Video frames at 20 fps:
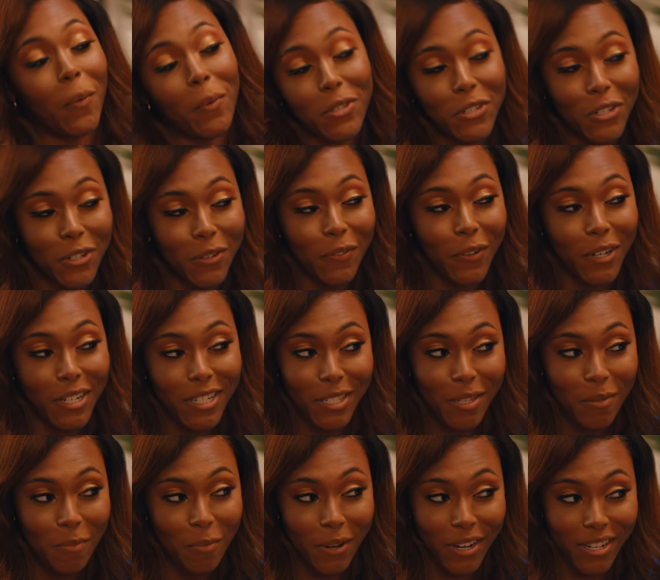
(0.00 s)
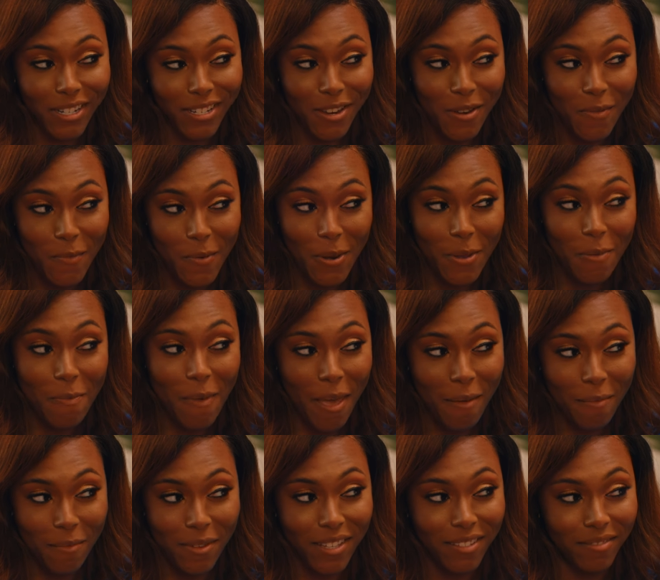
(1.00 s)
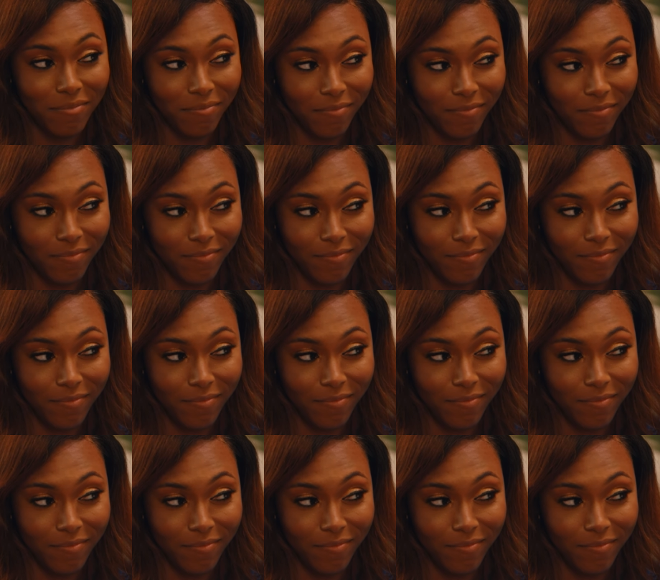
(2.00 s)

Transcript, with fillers: What was your first impression when you met me?